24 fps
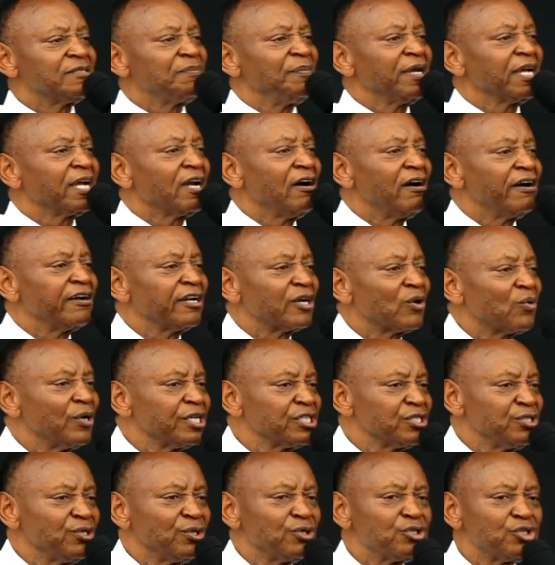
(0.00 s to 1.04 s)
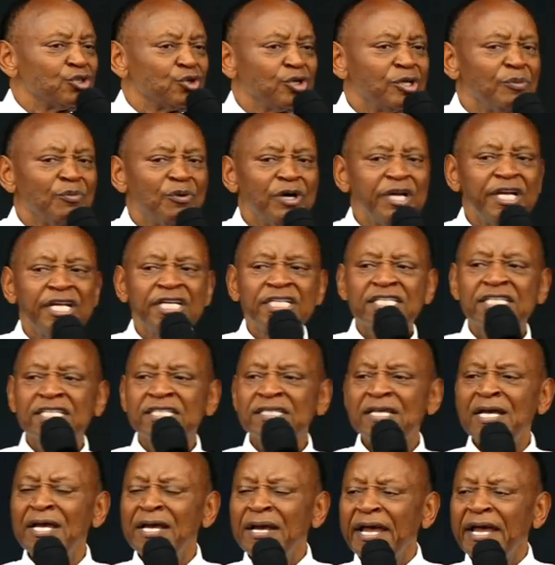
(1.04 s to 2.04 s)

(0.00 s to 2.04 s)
make our request known to Him. What is this?